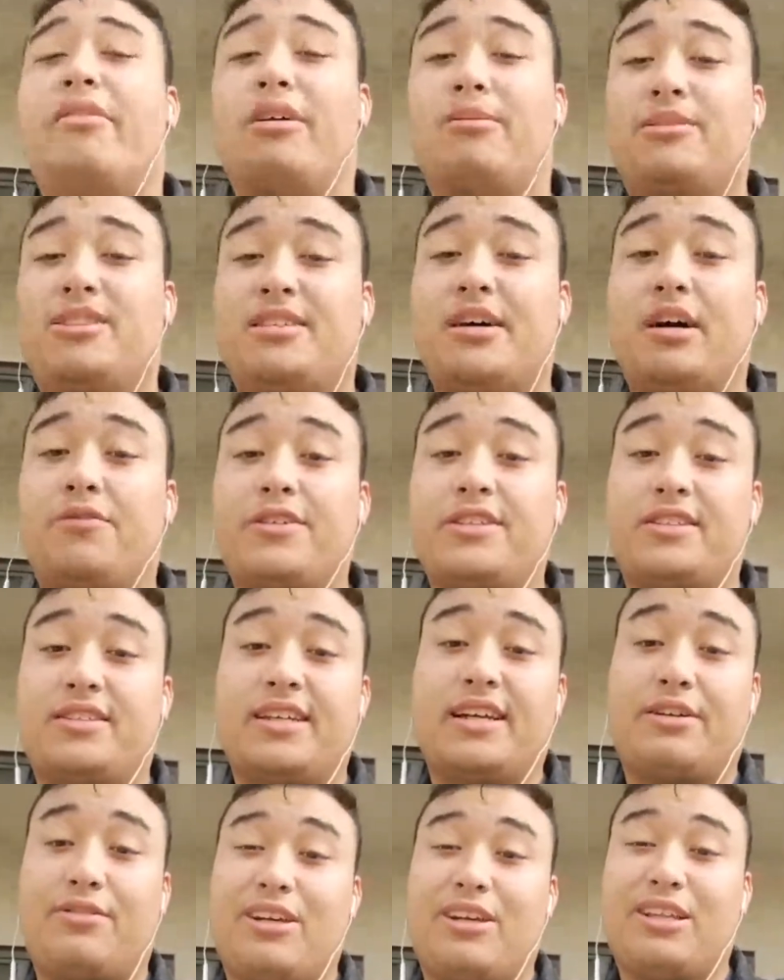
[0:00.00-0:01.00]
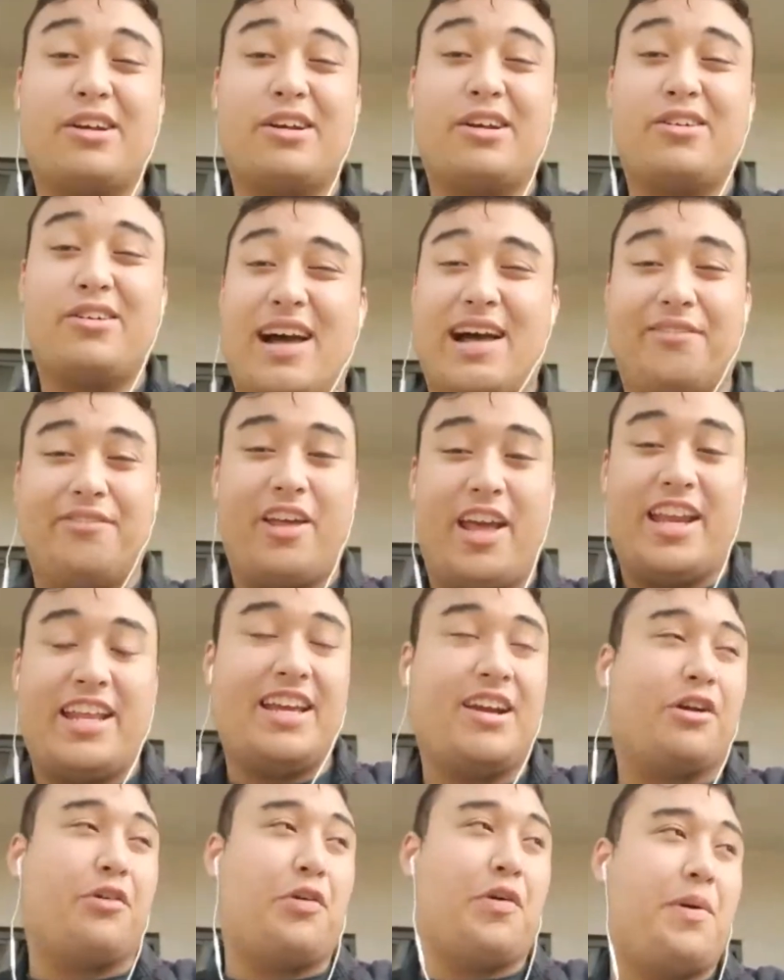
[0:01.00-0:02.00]
I don't have a selfie stick with me. I don't
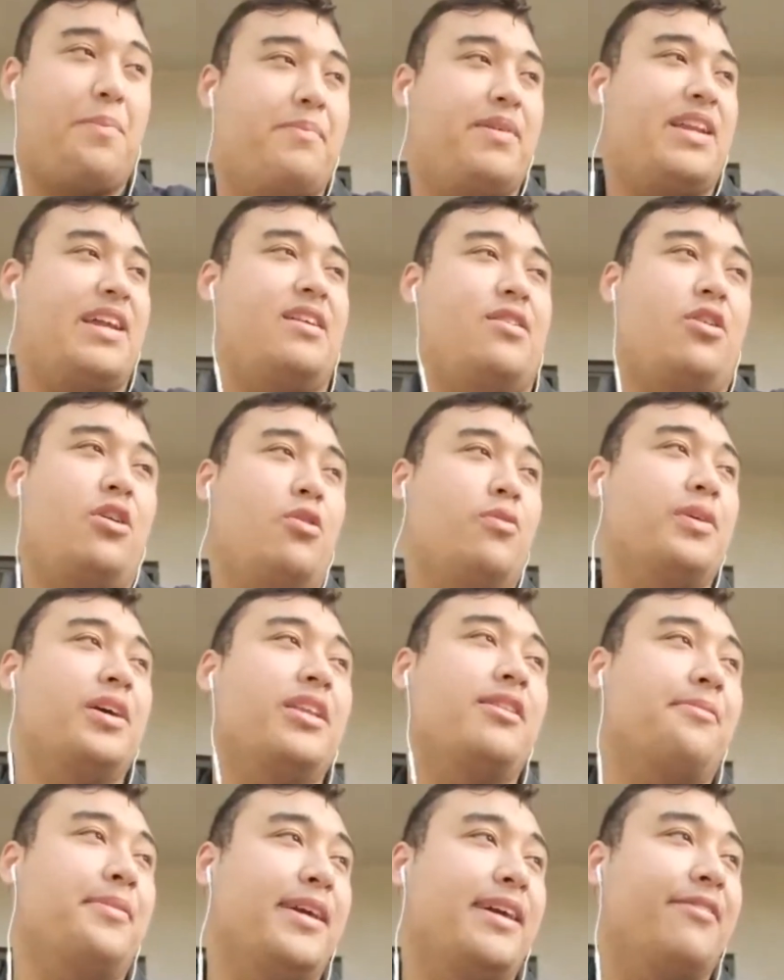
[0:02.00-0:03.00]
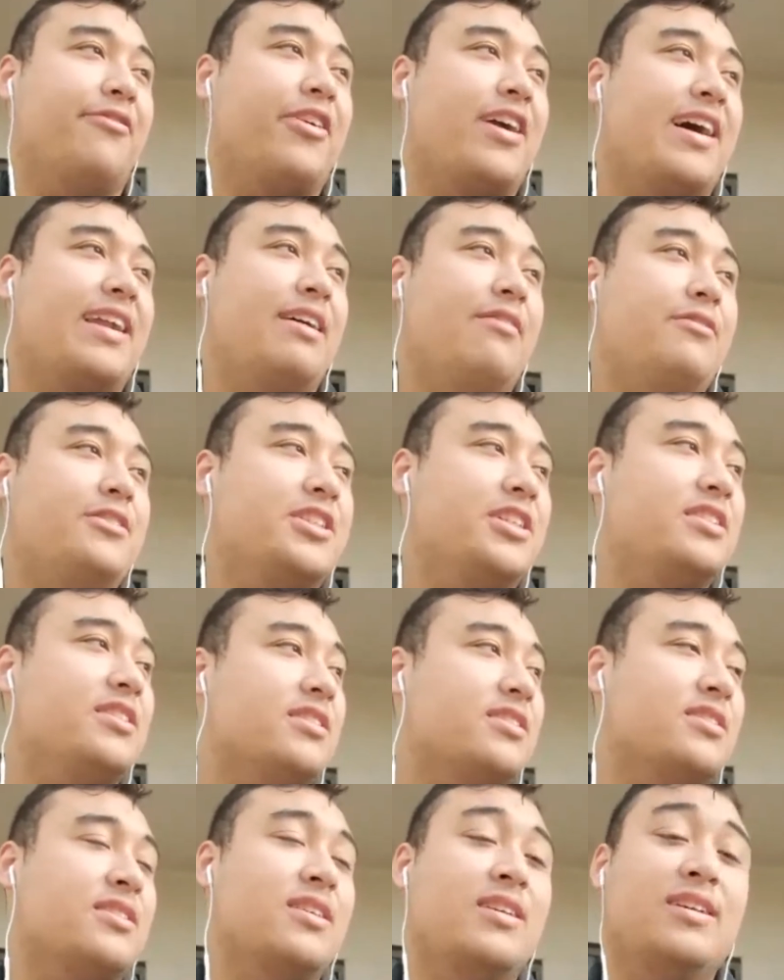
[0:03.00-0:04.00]
have any equipment at all with me. I've kind of
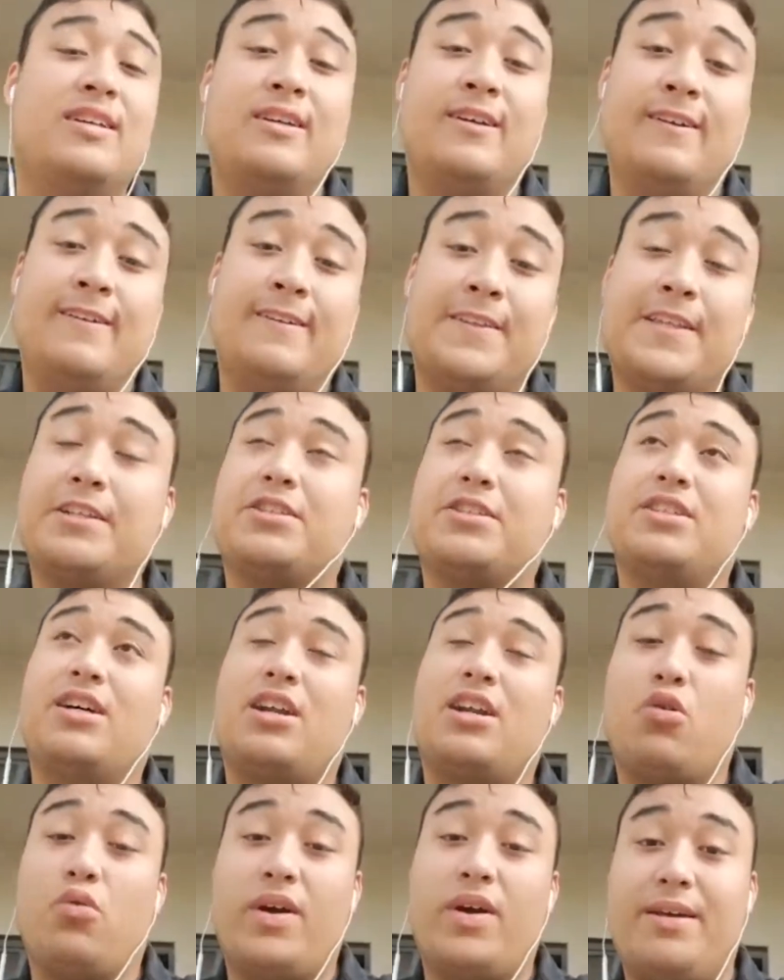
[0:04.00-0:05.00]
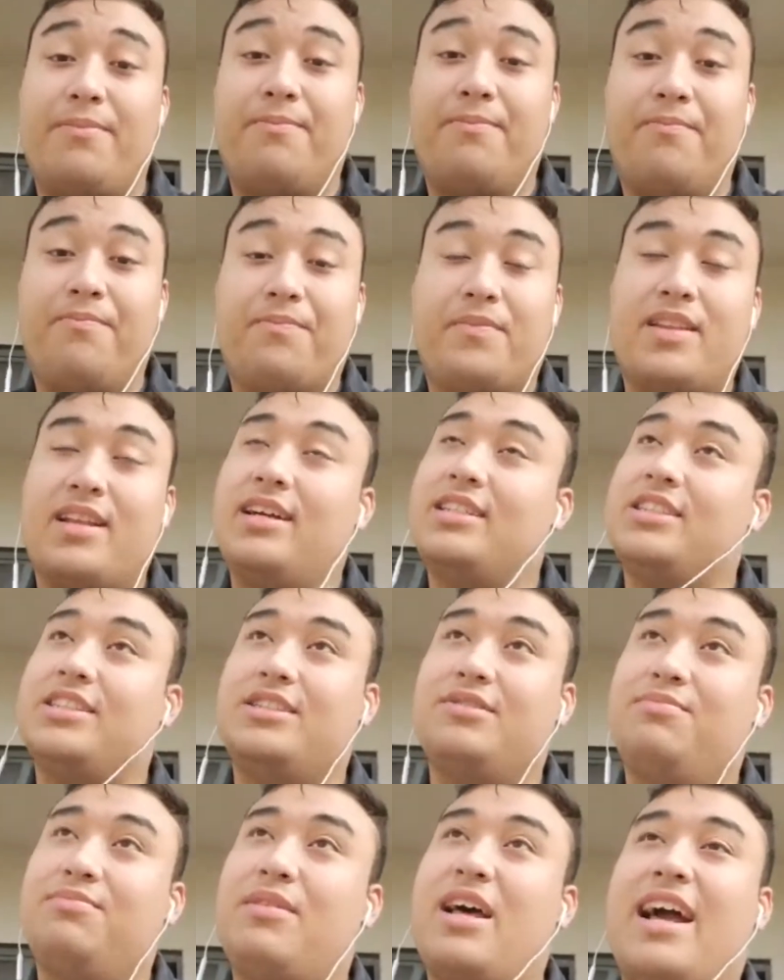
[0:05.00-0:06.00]
just this is on a whim.
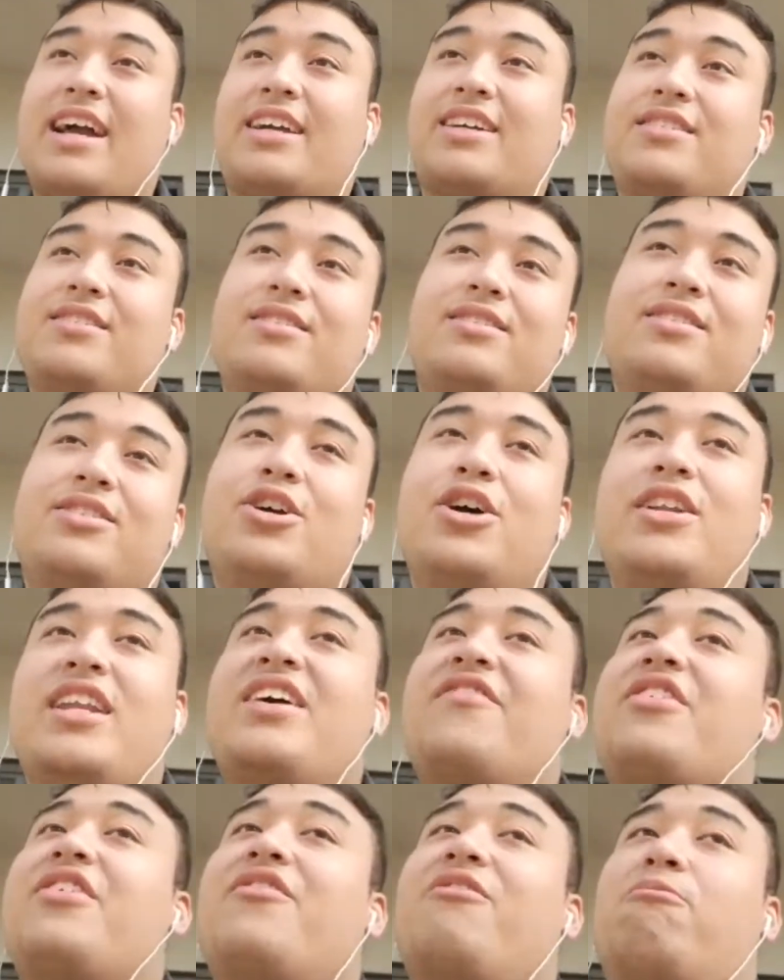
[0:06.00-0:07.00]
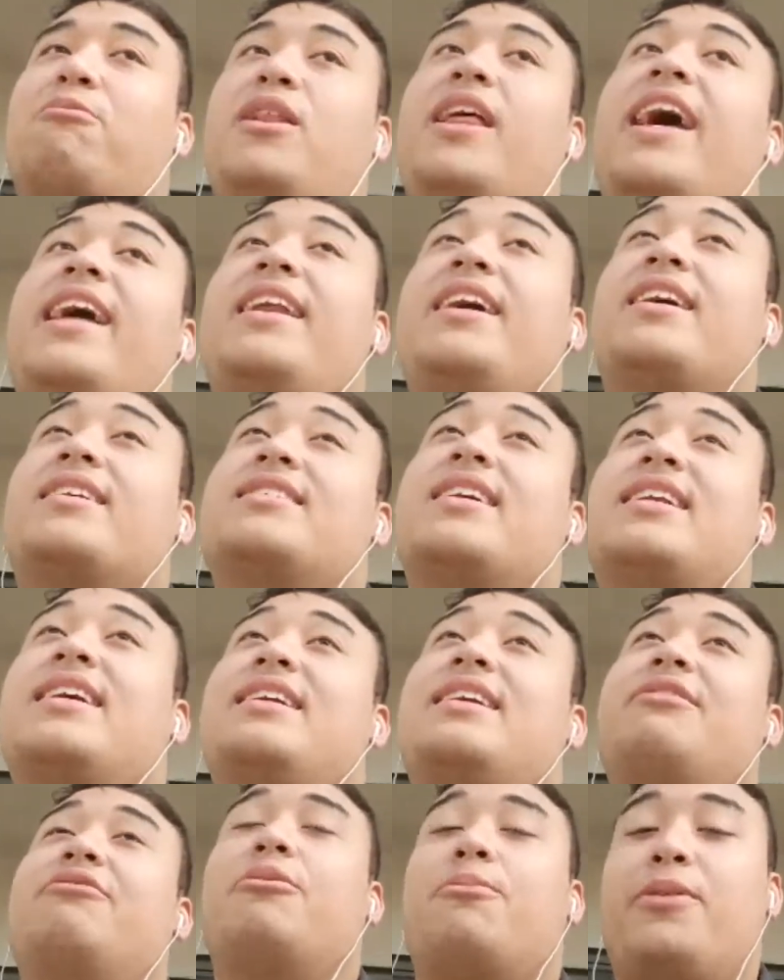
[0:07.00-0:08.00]
I couldn't have even planned it because I
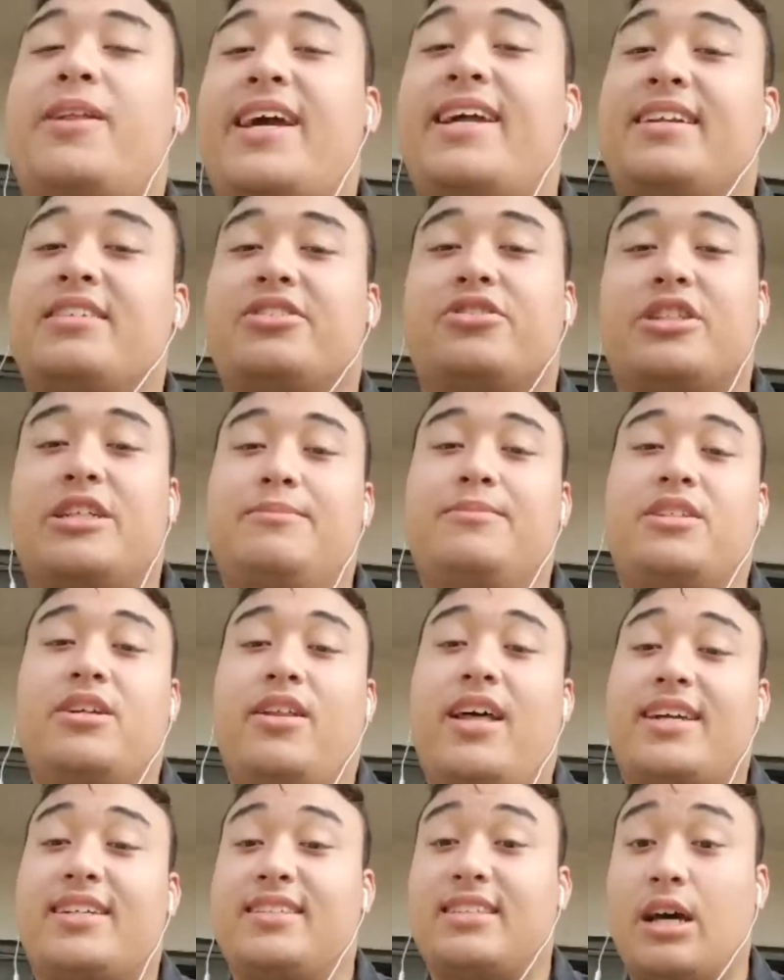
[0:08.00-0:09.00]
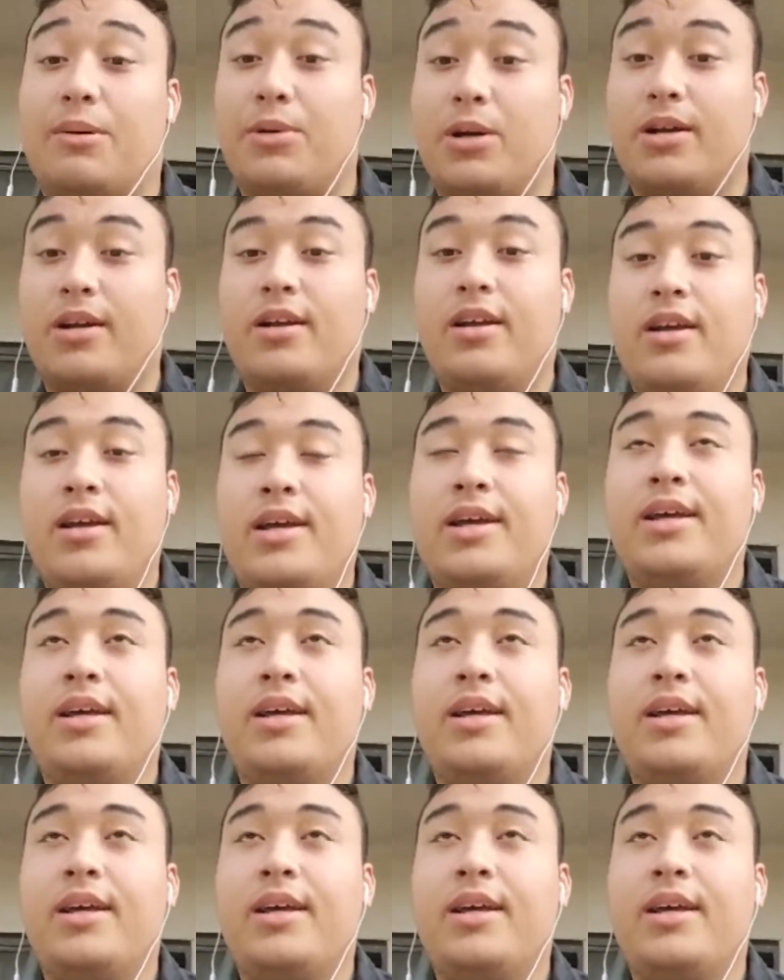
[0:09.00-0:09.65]
didn't even plan to stream till like summer.